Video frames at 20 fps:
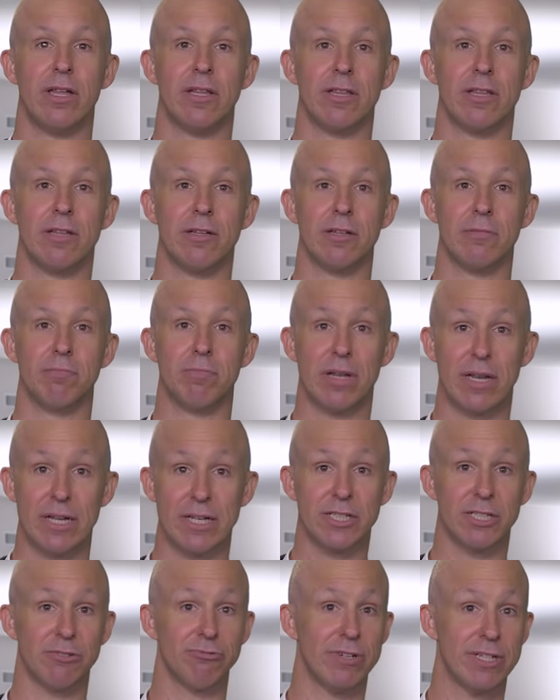The
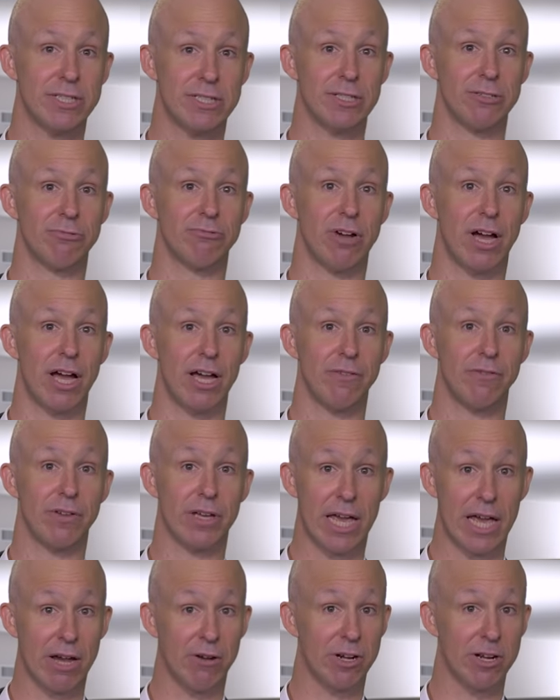police arrested Gray for
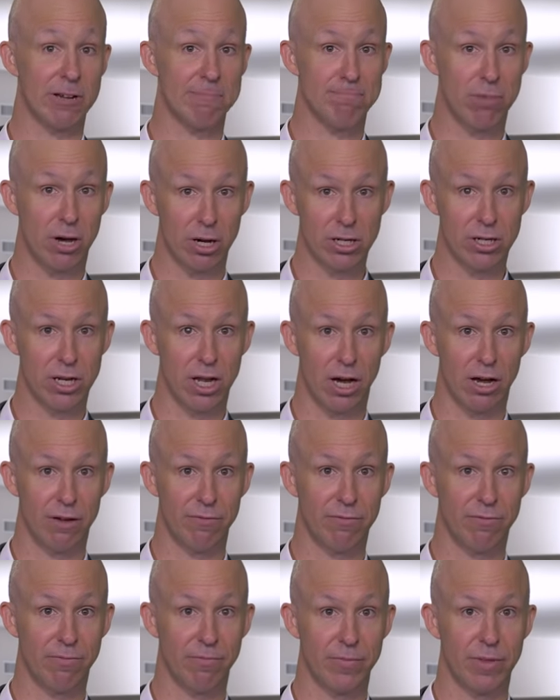carrying a pocket
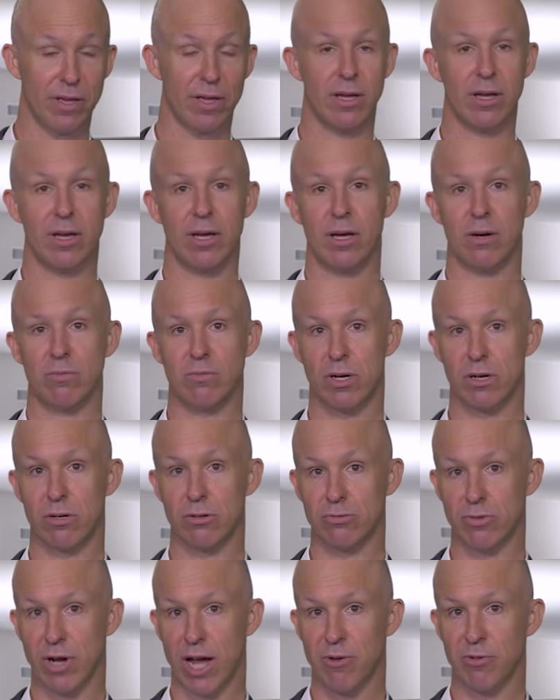knife. While
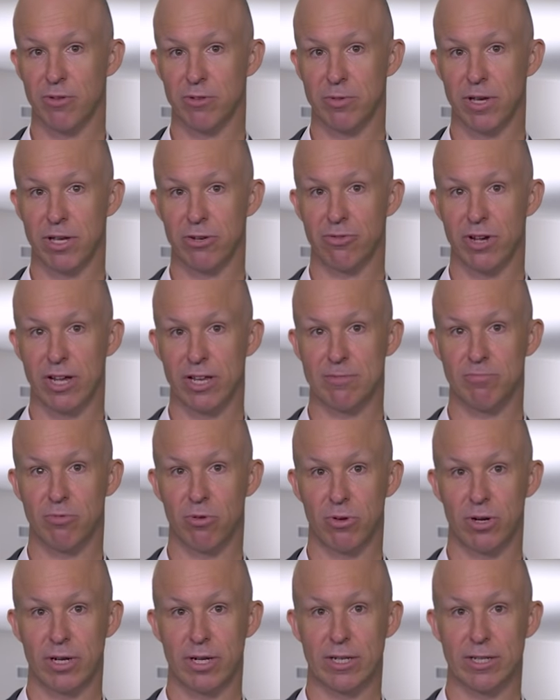Gray was being
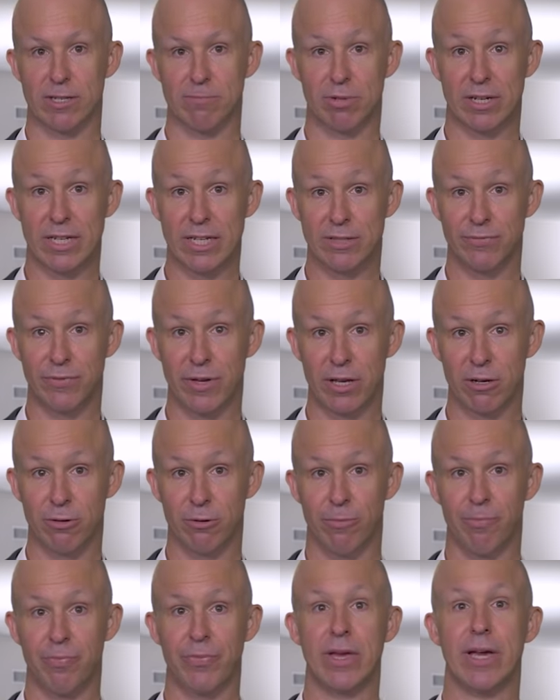transported in the police
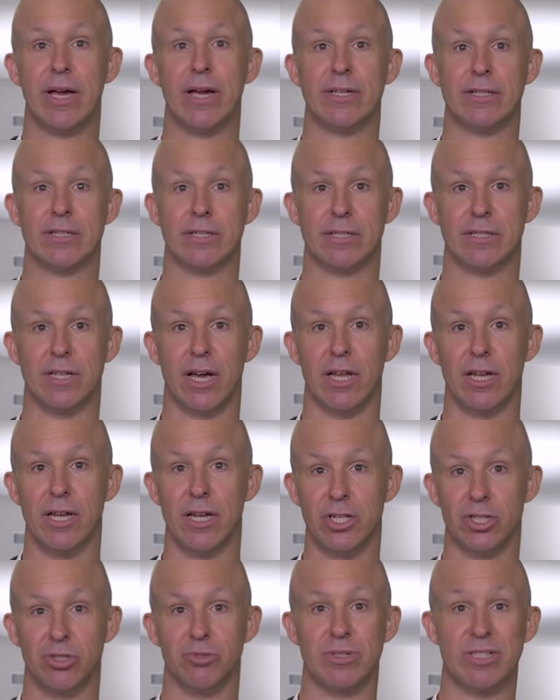vehicle, he sustained
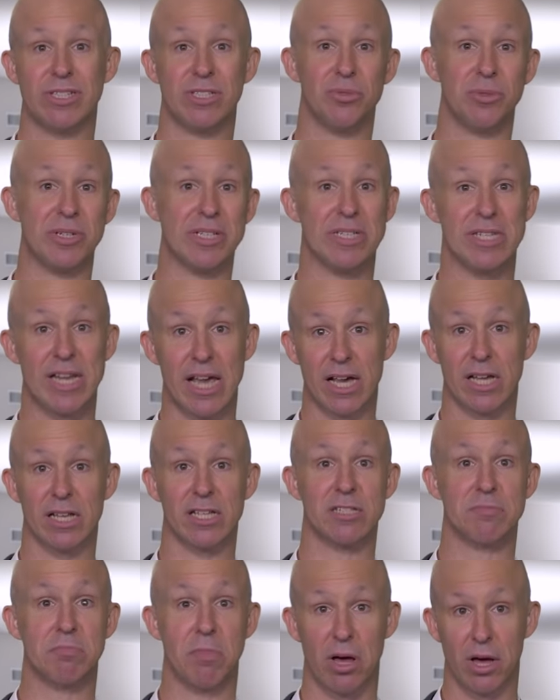injuries to his neck and
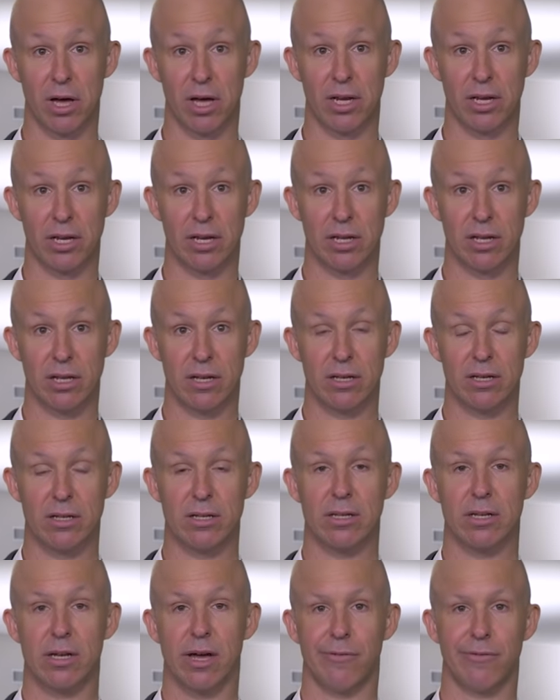spine.
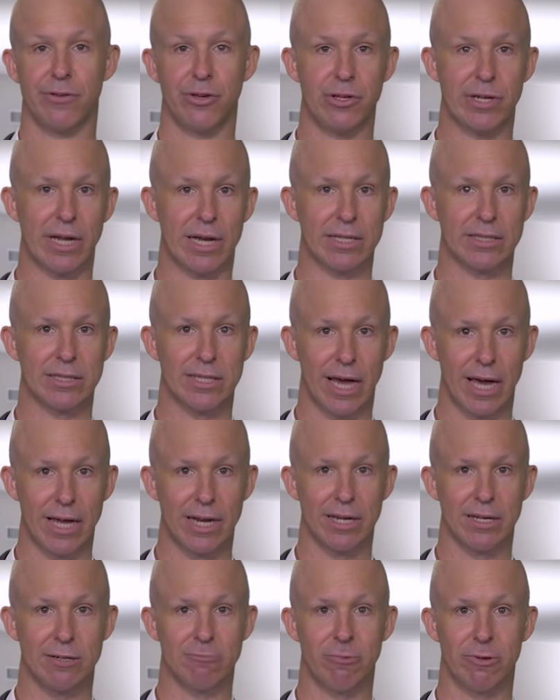A few days
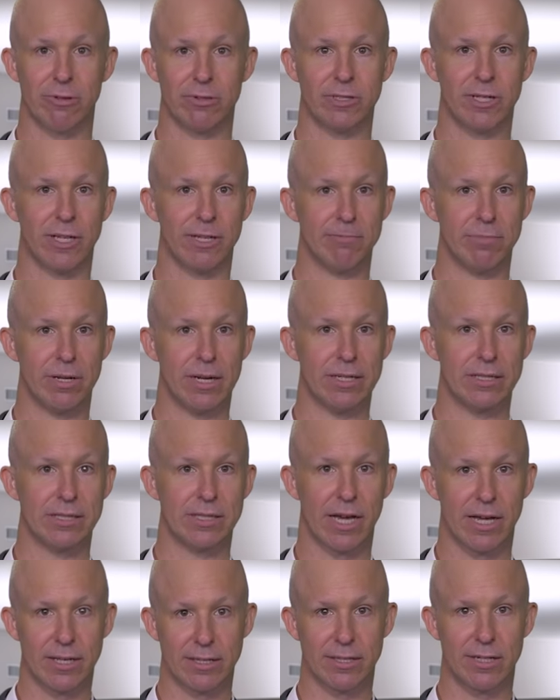later, while still in police
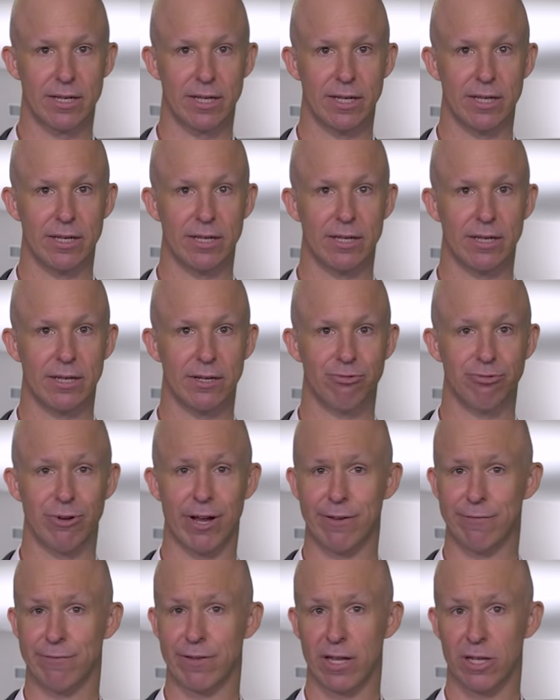custody,
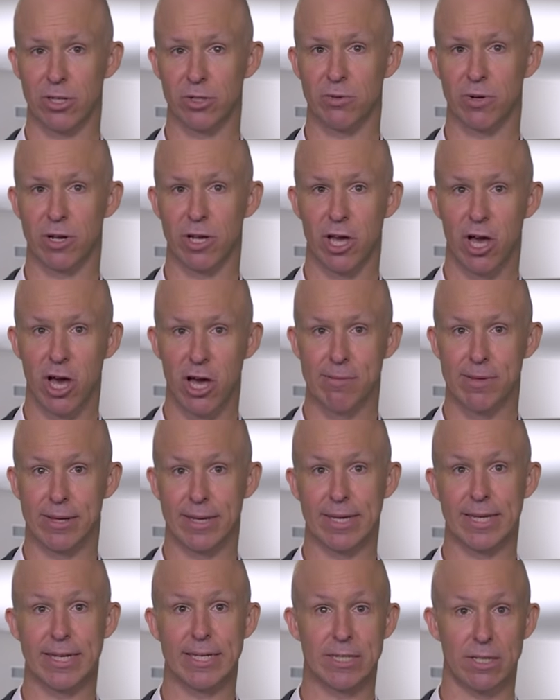Gray fell into a coma
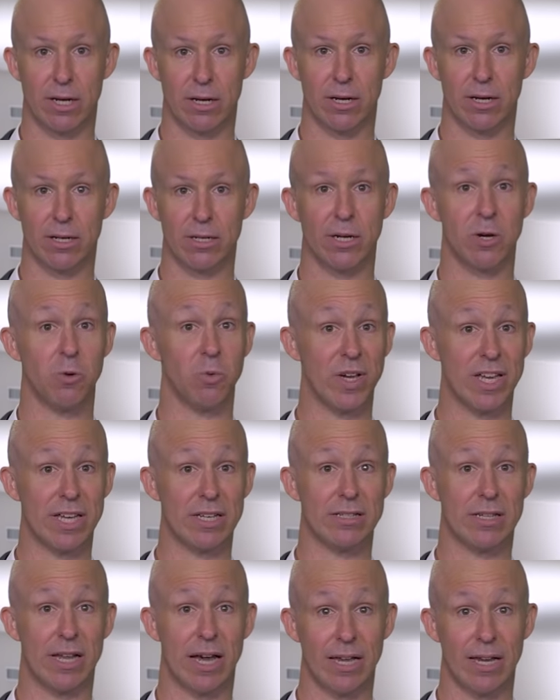and died a week
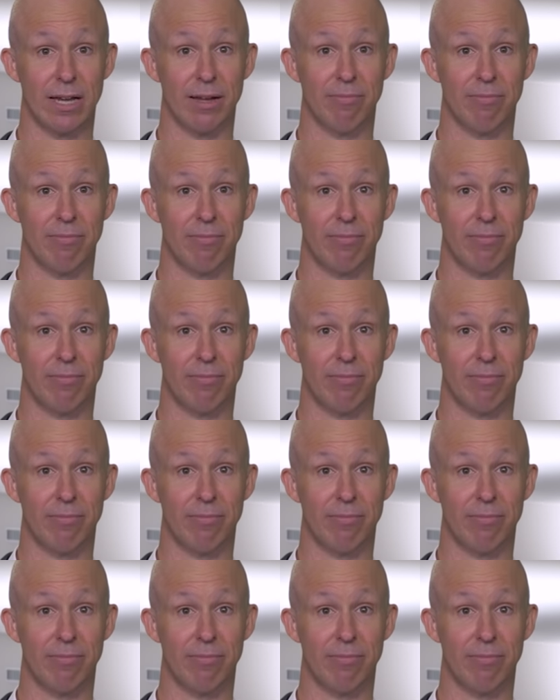later.